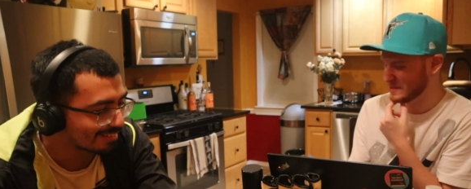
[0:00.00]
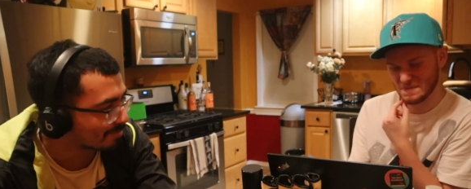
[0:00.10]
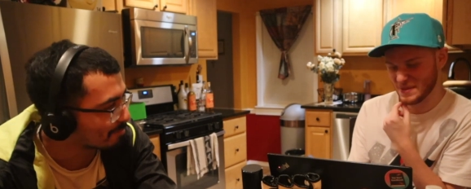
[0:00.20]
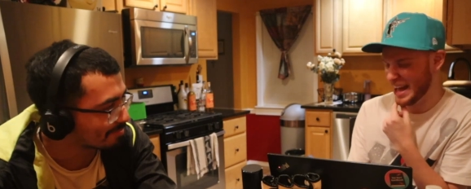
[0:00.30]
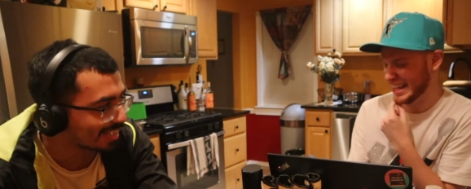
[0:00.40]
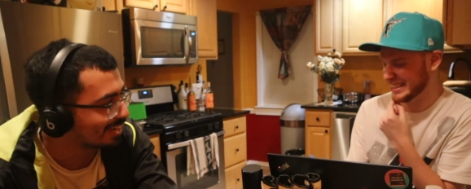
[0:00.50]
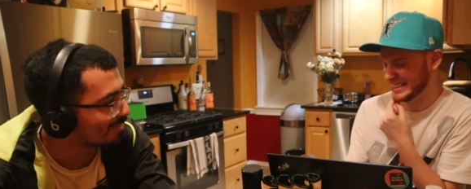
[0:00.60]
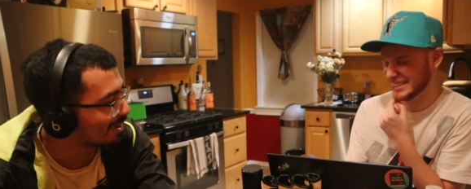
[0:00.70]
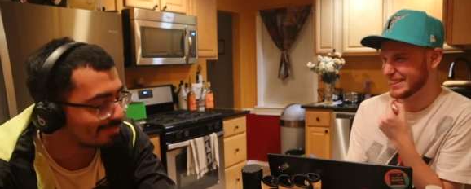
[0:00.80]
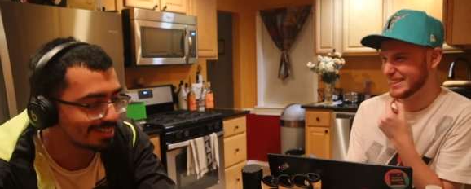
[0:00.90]
Speaker 1: Pat. I don't
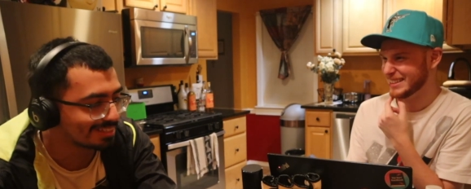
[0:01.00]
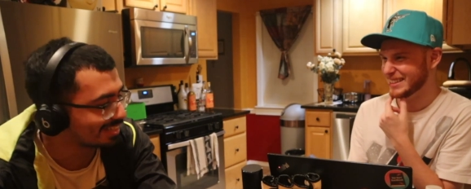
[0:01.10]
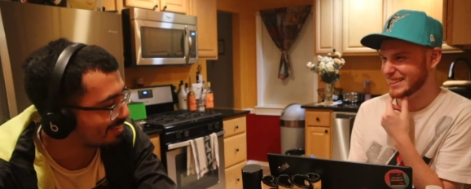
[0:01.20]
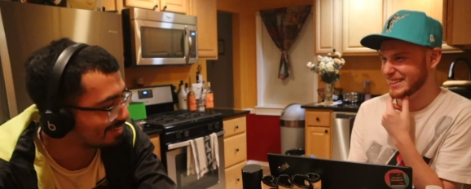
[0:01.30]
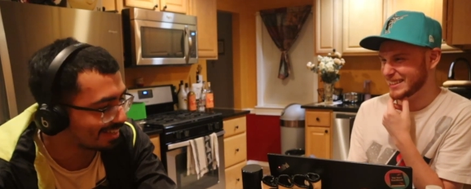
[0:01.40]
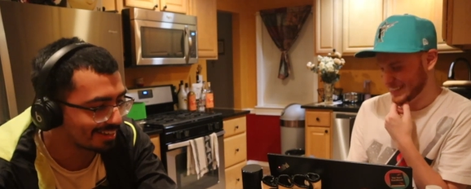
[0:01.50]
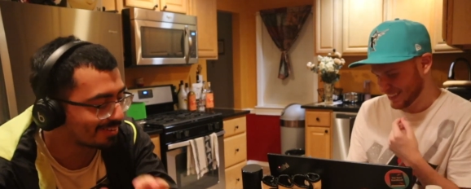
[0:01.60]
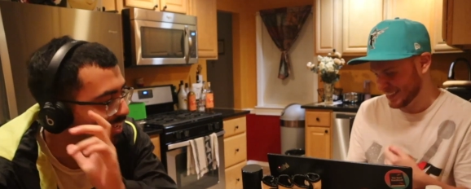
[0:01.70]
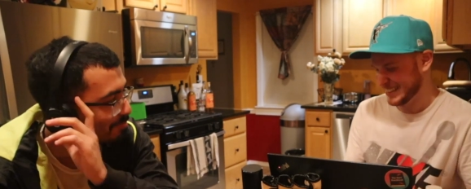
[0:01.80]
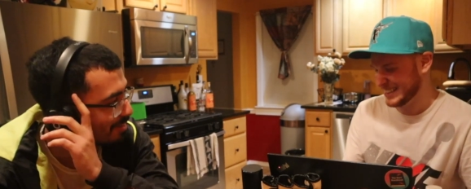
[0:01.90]
have any. Yeah, I don't.
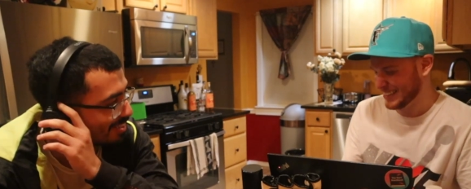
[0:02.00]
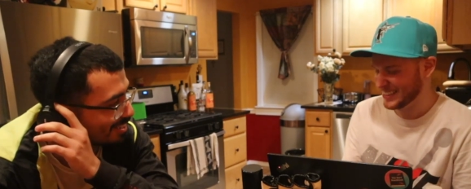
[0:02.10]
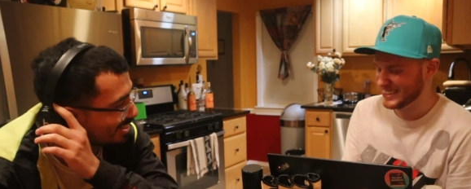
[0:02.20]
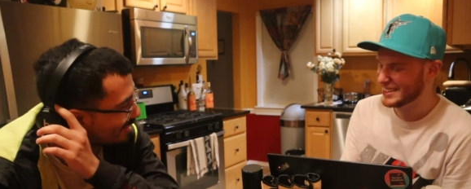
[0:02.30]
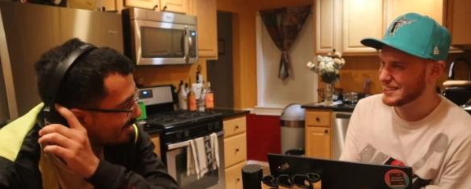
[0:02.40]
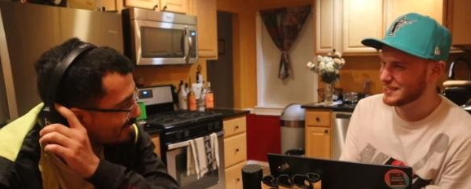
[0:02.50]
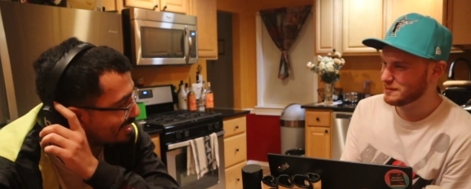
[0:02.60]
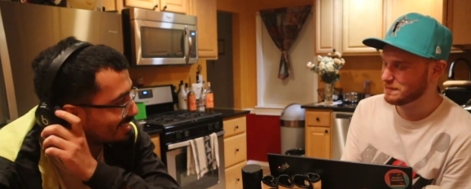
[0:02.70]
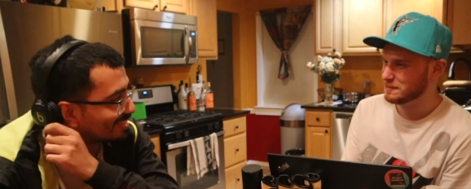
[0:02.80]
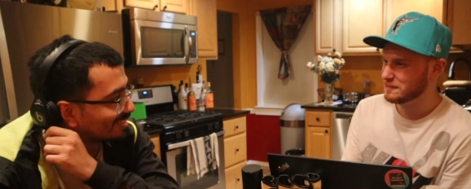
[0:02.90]
I'm. I don't have
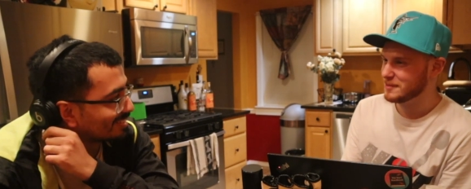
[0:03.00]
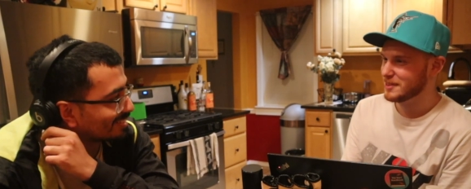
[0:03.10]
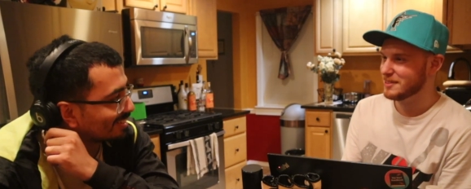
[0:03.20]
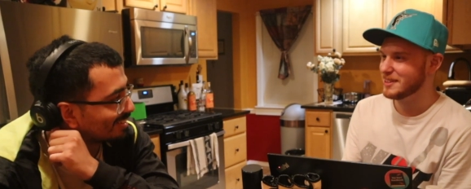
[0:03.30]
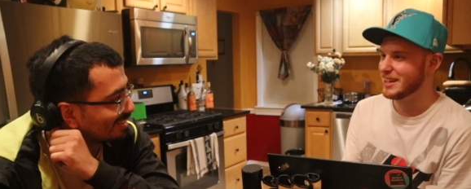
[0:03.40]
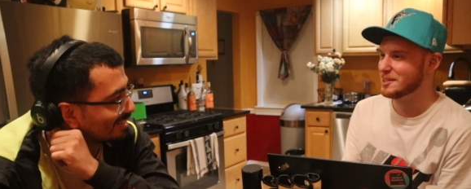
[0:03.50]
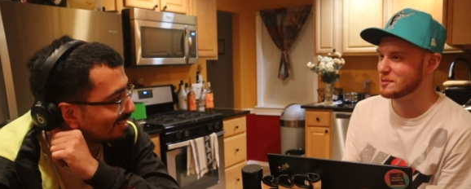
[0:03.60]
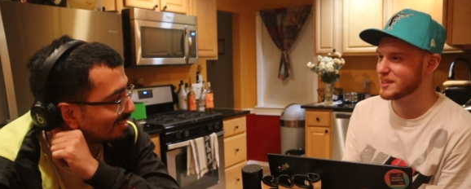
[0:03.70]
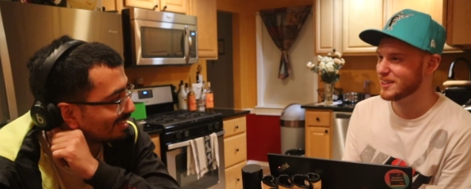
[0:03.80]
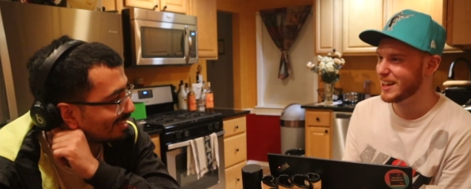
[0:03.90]
any. any.
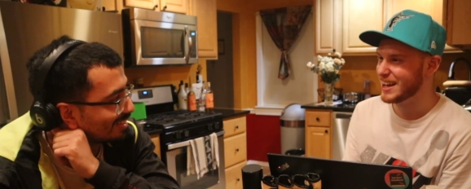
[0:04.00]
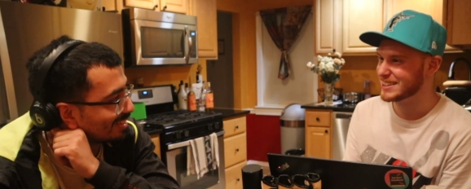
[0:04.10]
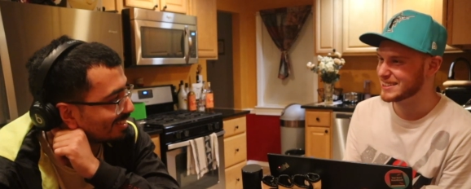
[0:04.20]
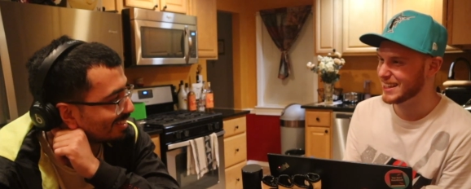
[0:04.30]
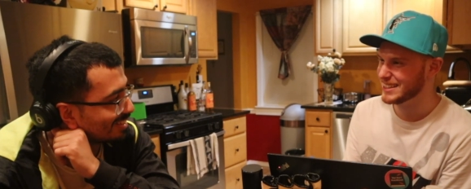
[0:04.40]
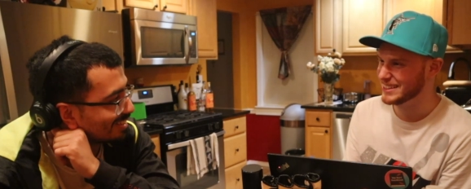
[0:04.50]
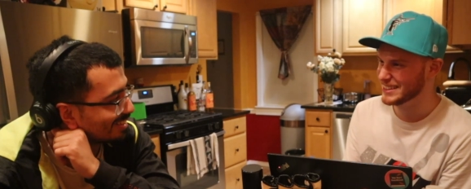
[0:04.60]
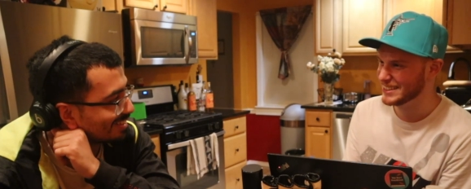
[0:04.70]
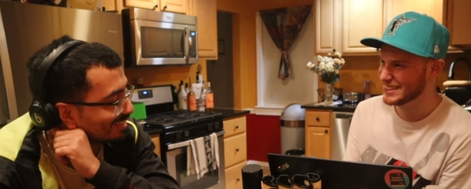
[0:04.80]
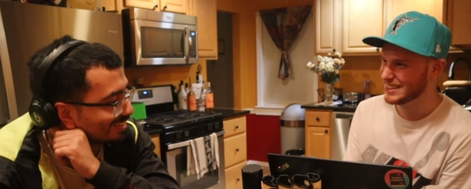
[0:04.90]
Speaker 2: Israel Adesanya.
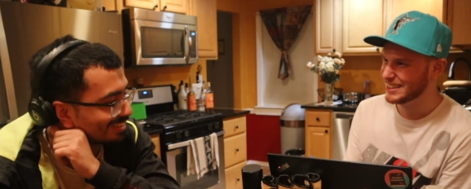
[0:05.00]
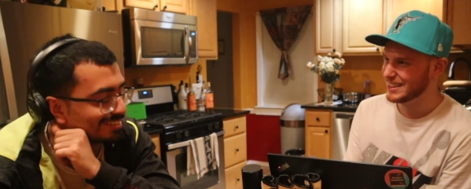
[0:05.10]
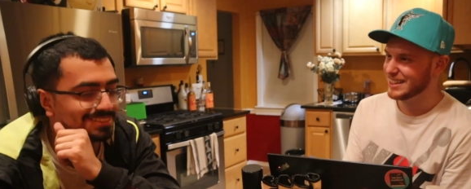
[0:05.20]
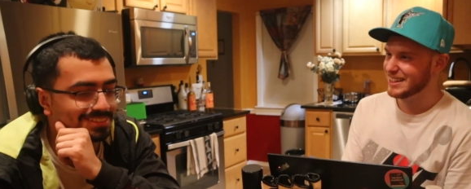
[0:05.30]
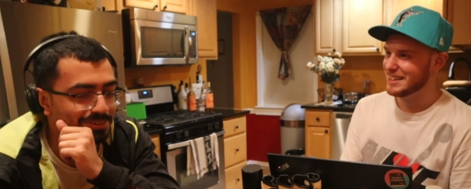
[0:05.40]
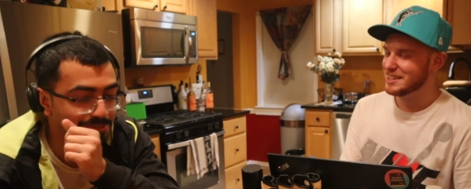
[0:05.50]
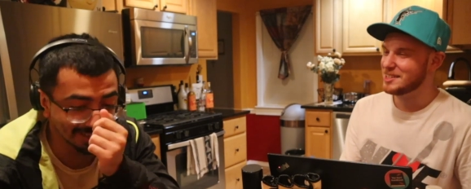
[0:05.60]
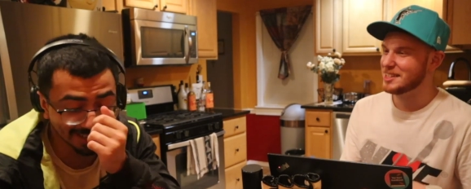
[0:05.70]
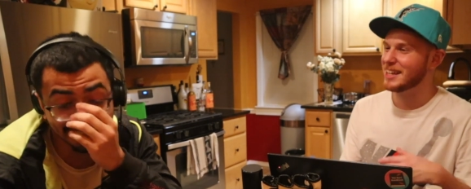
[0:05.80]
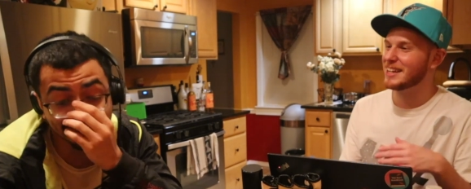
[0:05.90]
Speaker 1: Okay. Oh,
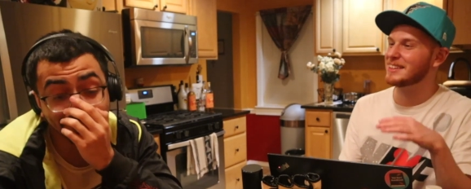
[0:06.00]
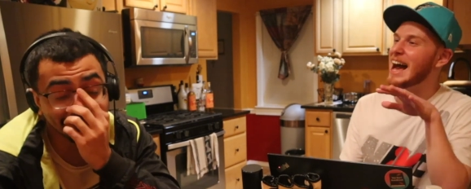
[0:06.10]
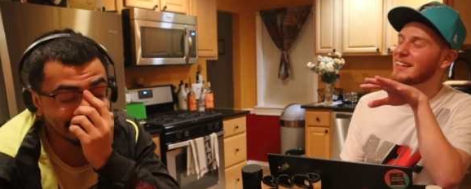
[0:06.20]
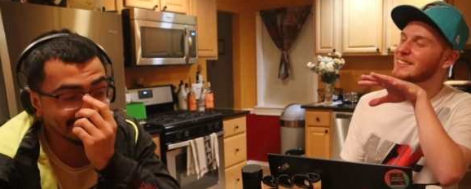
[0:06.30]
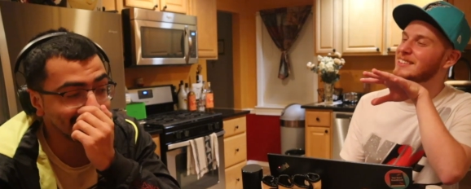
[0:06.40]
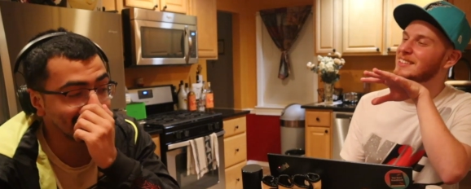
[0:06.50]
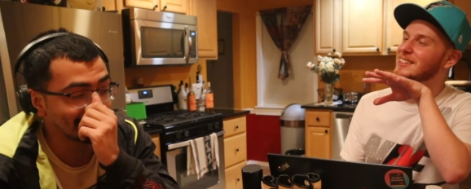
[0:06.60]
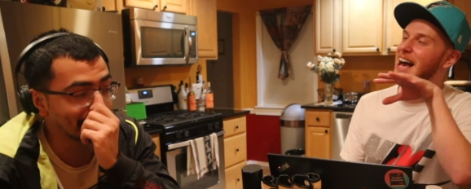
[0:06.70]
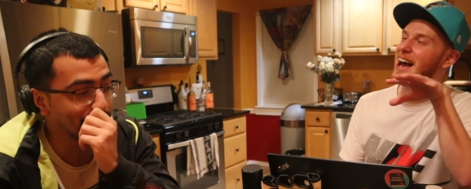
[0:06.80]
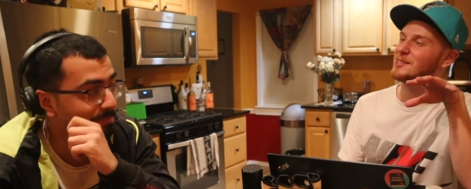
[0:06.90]
See, like that. The
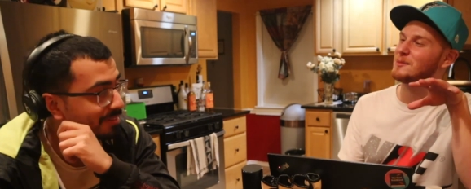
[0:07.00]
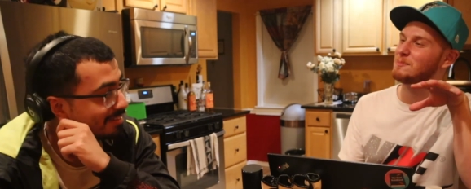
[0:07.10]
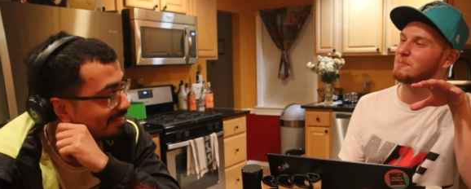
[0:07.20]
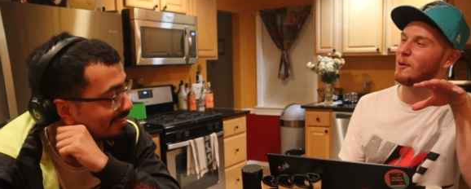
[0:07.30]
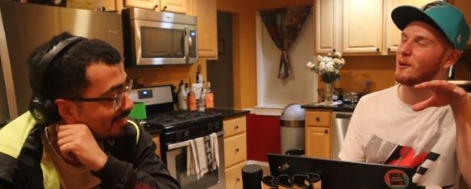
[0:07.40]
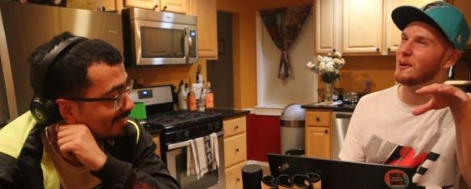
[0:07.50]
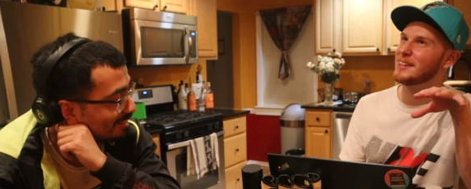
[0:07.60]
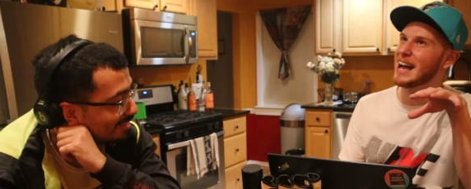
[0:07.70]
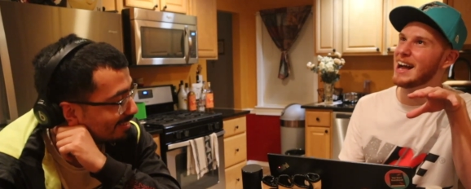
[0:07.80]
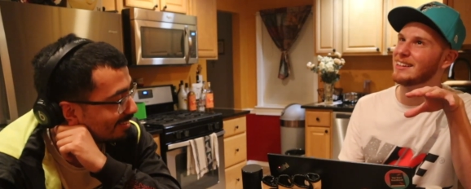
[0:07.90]
Speaker 2: last part of
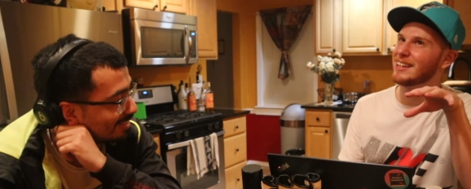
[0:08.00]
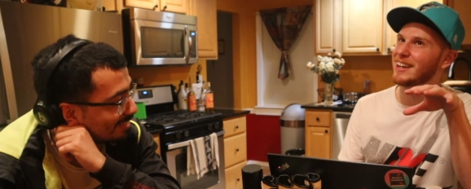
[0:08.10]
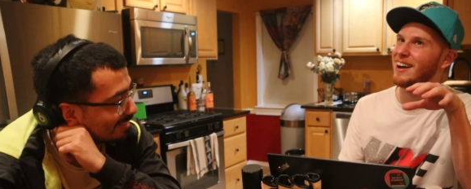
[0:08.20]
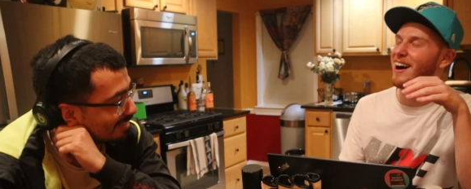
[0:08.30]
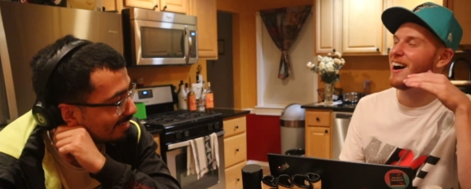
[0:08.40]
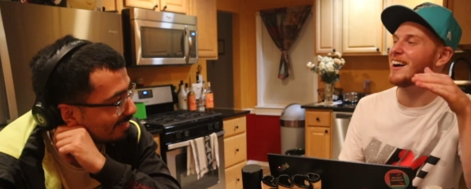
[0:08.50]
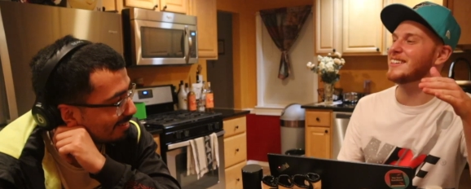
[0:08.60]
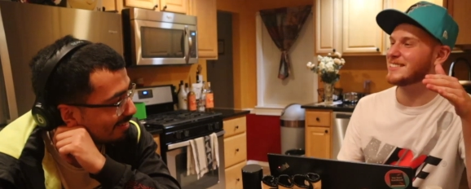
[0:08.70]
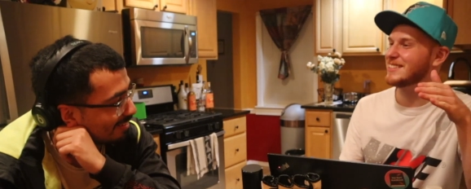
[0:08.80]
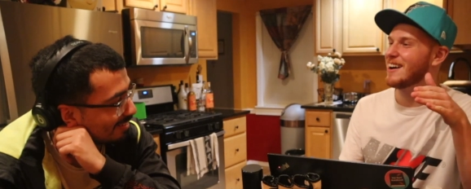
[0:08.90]
that, like
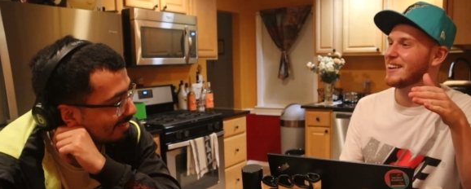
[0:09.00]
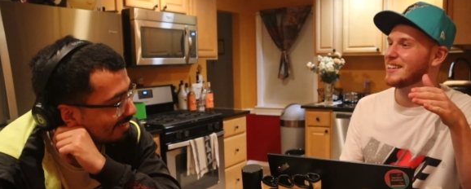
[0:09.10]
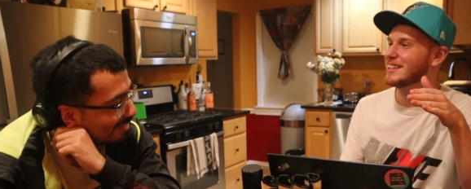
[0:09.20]
Adesanya,